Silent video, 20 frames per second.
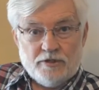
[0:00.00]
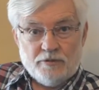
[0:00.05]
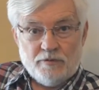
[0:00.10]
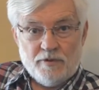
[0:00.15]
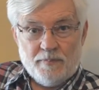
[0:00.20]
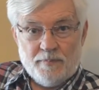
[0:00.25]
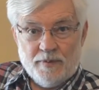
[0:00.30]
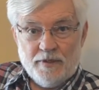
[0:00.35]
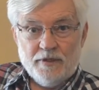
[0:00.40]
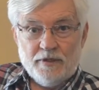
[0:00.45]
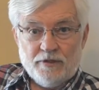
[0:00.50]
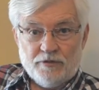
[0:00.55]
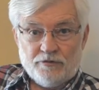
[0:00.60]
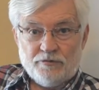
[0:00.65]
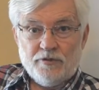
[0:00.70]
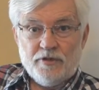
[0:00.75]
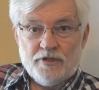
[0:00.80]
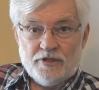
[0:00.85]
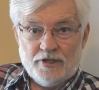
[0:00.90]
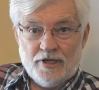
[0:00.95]
to repeat it
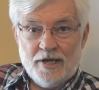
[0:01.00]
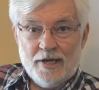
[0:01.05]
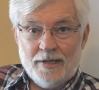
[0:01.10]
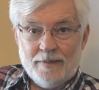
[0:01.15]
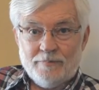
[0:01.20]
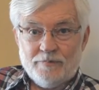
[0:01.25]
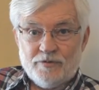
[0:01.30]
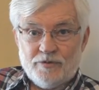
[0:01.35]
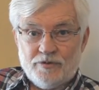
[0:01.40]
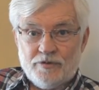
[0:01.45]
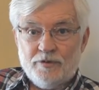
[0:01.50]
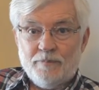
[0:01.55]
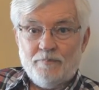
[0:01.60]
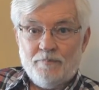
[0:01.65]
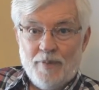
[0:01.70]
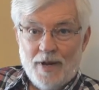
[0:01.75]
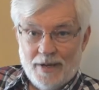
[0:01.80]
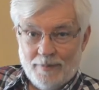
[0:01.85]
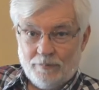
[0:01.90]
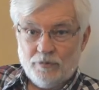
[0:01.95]
3 times, the
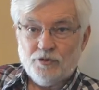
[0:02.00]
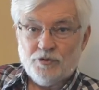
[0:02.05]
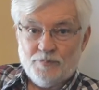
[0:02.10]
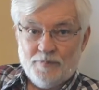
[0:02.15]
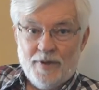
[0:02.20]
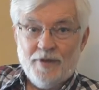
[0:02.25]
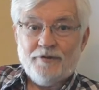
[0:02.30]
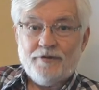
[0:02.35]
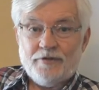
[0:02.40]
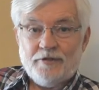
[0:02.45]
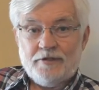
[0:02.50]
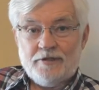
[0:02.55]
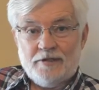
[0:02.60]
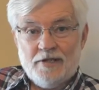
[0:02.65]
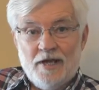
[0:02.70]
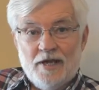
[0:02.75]
Bible's method,